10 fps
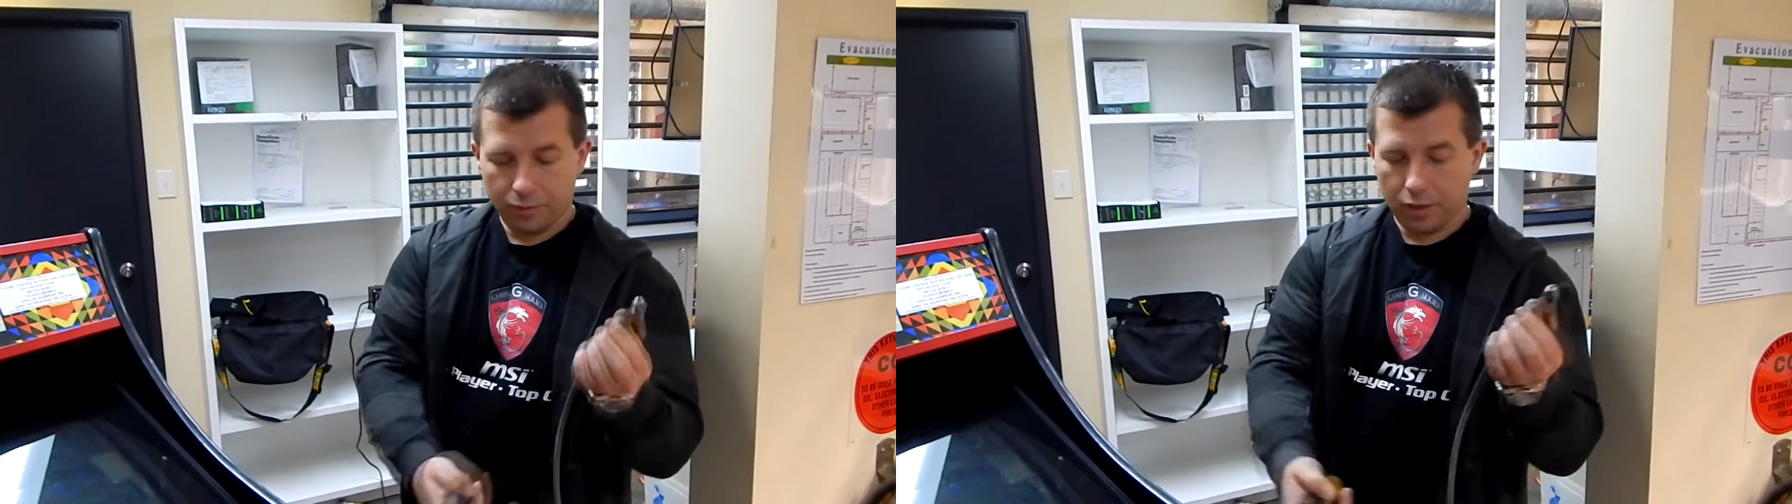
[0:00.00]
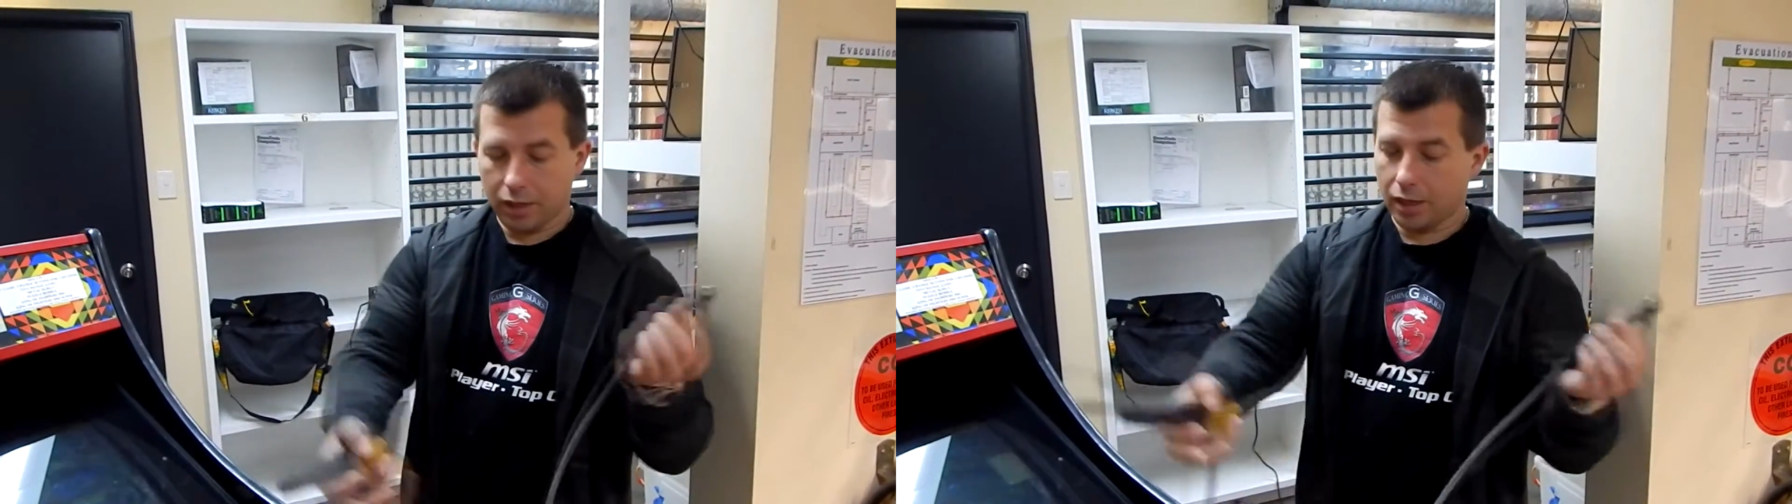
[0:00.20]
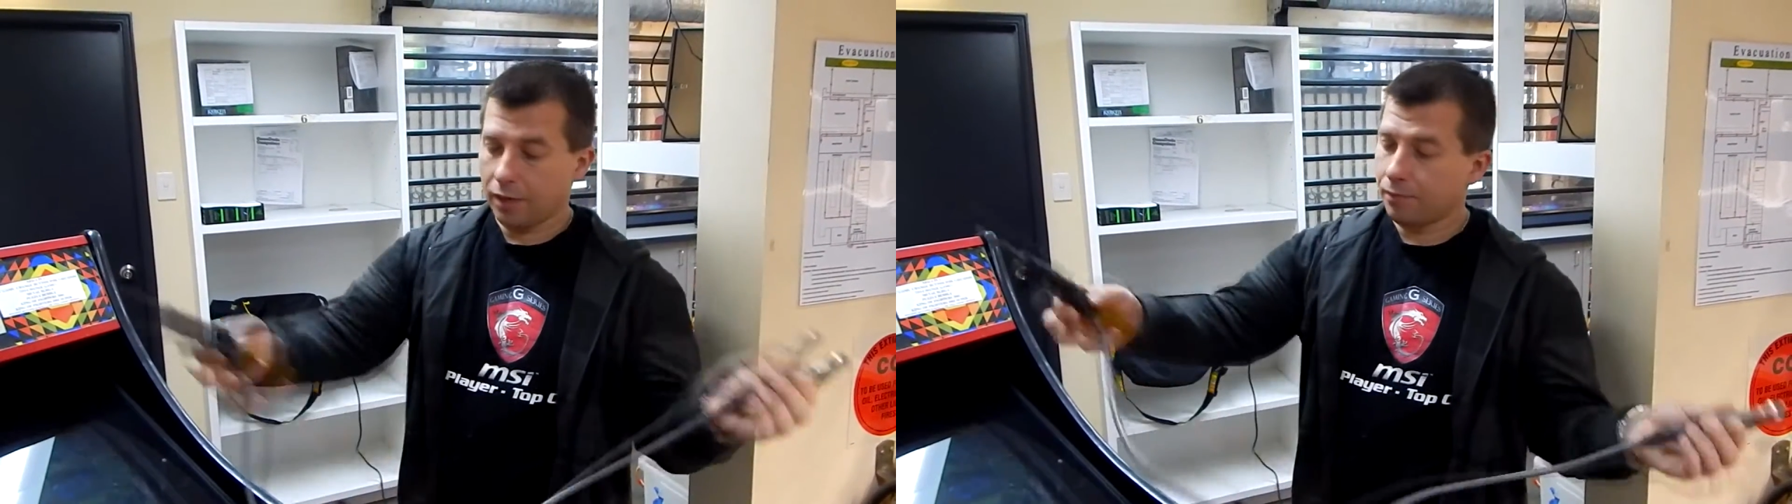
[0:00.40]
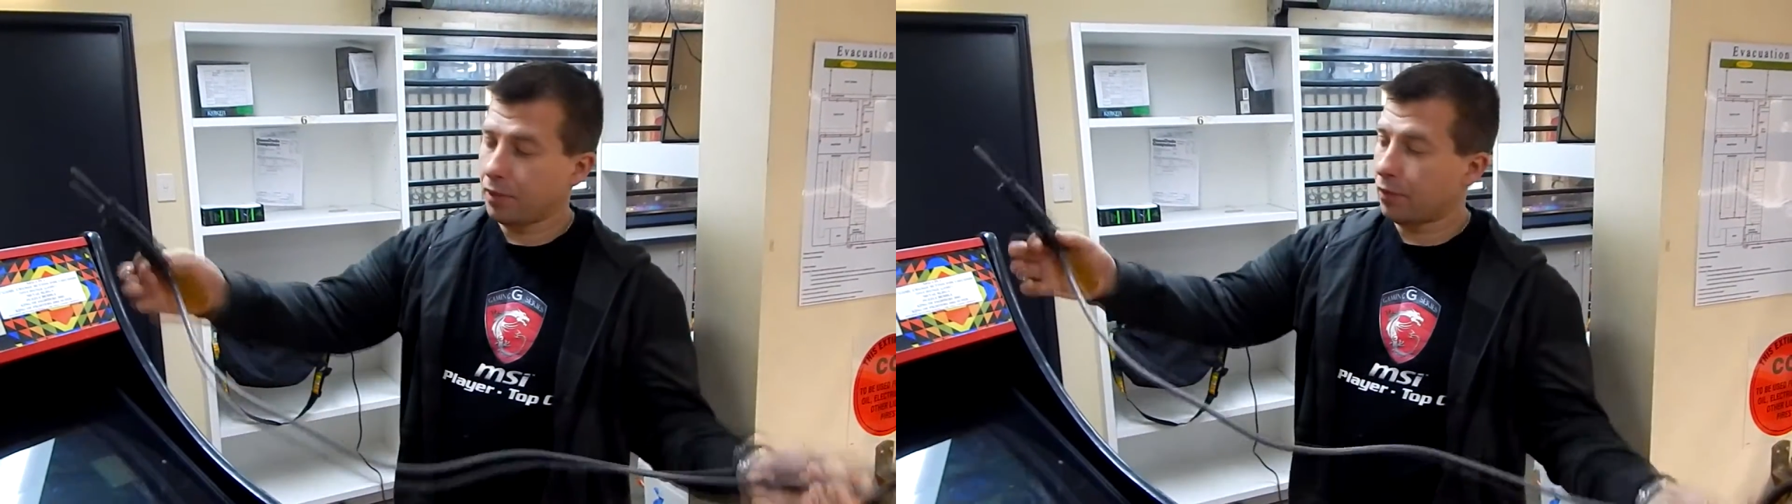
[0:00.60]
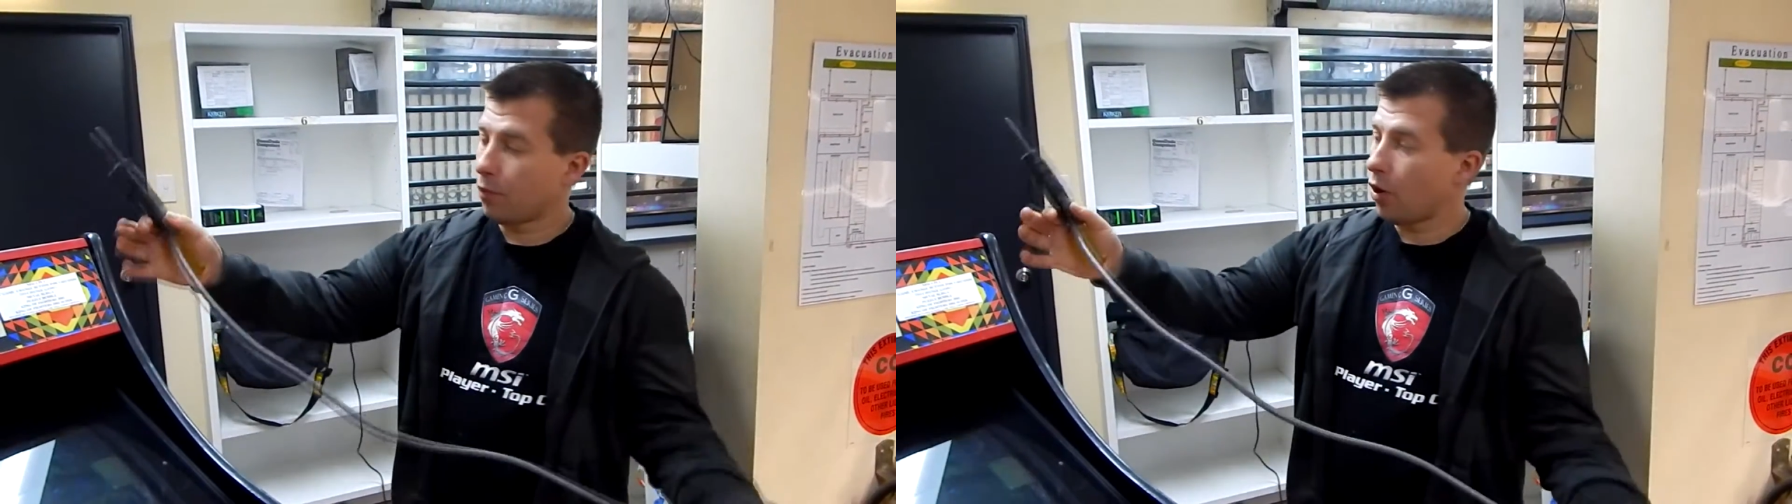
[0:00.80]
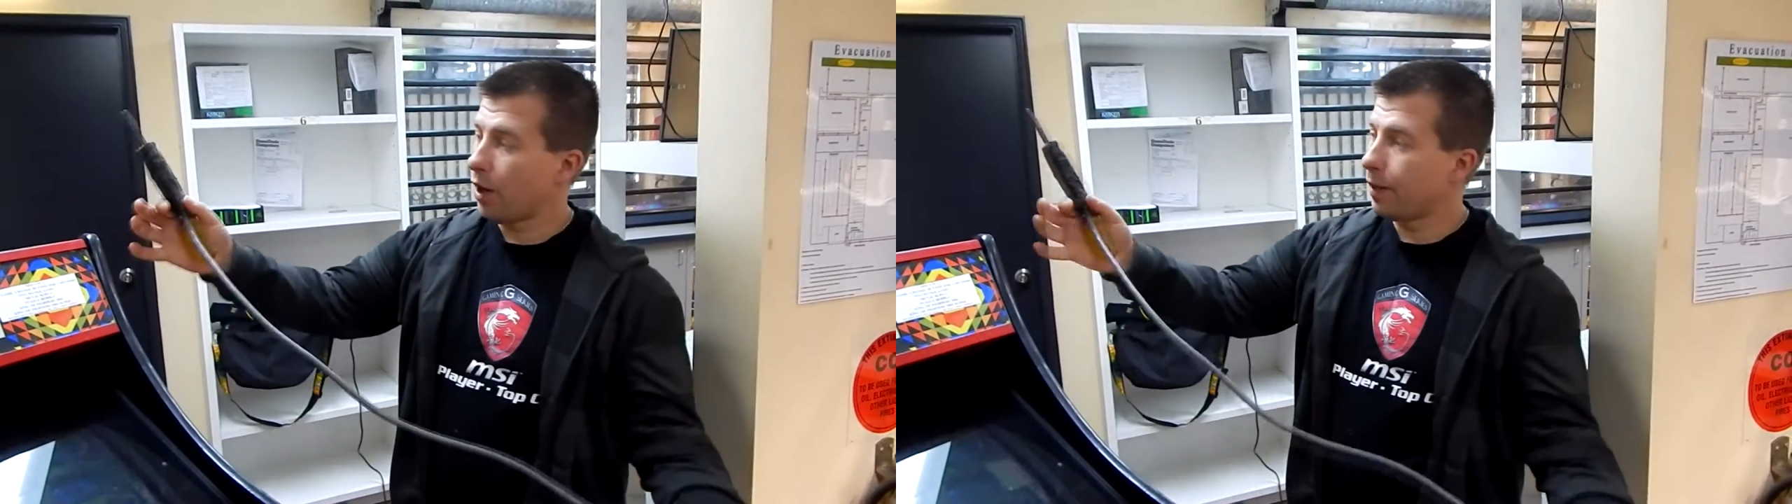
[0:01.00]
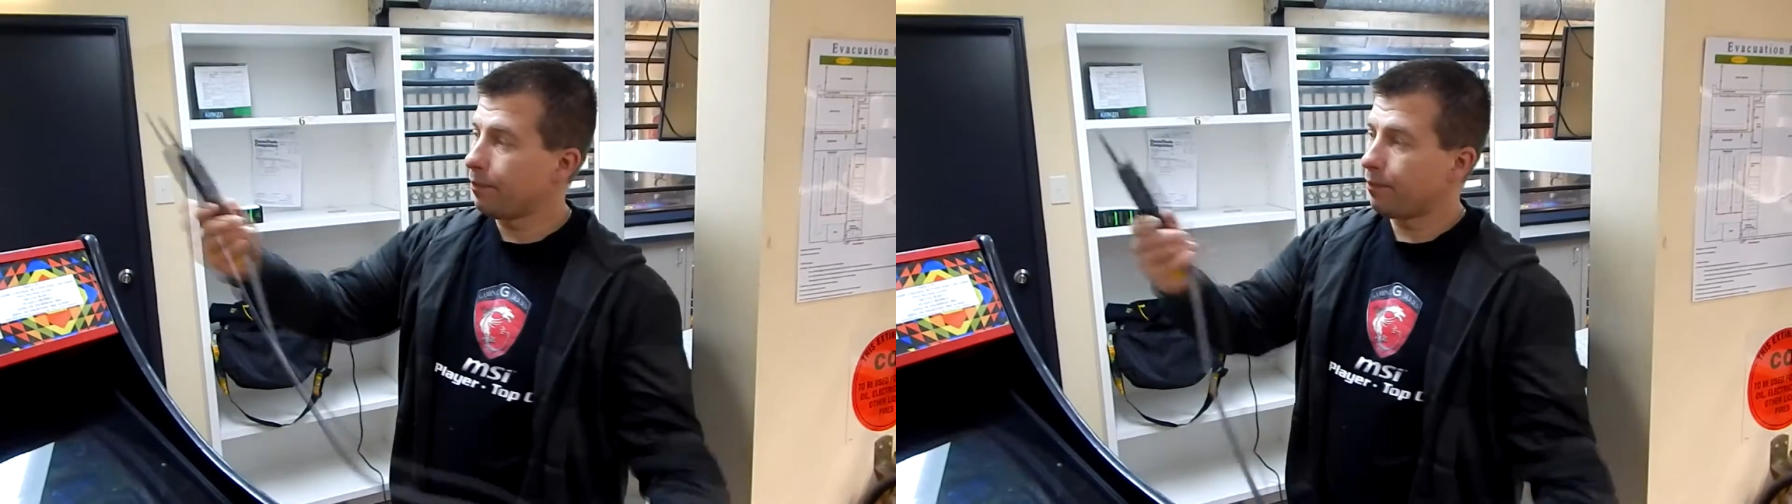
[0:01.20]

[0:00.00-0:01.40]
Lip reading: A bit of wire,